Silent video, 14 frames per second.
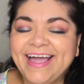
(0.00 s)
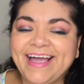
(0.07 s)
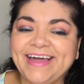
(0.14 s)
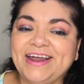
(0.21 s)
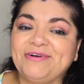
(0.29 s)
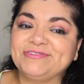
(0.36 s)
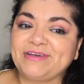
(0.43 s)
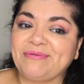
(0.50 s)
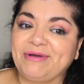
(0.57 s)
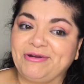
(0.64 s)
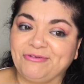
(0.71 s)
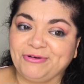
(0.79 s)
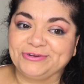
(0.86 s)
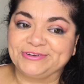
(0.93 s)
And I was on
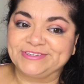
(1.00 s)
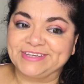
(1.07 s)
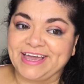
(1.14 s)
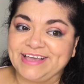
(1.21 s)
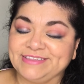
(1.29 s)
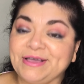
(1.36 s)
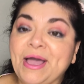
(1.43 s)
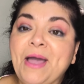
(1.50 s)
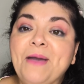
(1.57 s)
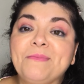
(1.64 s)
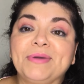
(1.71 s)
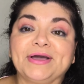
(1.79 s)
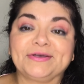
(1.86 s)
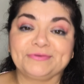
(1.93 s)
my roller skates,
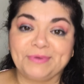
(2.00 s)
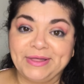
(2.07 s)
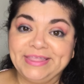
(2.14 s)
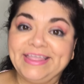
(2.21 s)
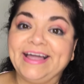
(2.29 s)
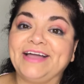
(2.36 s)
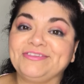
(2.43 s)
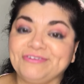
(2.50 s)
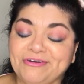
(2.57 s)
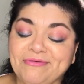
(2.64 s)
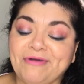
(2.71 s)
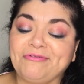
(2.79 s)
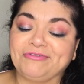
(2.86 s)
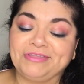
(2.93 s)
because one thing I do
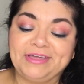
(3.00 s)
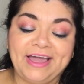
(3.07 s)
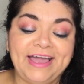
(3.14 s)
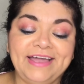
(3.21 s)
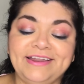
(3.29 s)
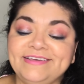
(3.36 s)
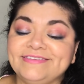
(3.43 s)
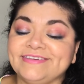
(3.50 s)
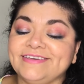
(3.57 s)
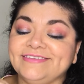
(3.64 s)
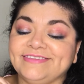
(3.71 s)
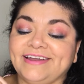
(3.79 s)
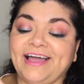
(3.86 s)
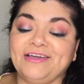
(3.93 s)
remember for the 80s
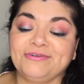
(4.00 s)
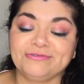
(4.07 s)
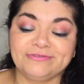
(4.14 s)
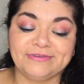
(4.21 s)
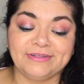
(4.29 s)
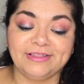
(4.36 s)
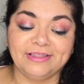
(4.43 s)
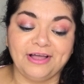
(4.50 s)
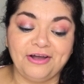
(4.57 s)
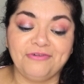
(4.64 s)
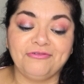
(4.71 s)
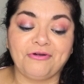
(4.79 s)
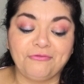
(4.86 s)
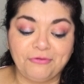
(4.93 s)
is that I used to
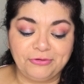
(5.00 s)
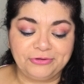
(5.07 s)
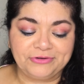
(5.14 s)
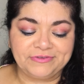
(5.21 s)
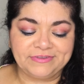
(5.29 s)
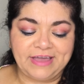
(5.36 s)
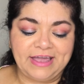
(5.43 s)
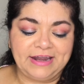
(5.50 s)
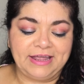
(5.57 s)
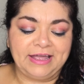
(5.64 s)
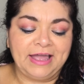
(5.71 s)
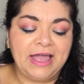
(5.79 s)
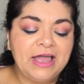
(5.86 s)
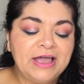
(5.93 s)
love roller skating.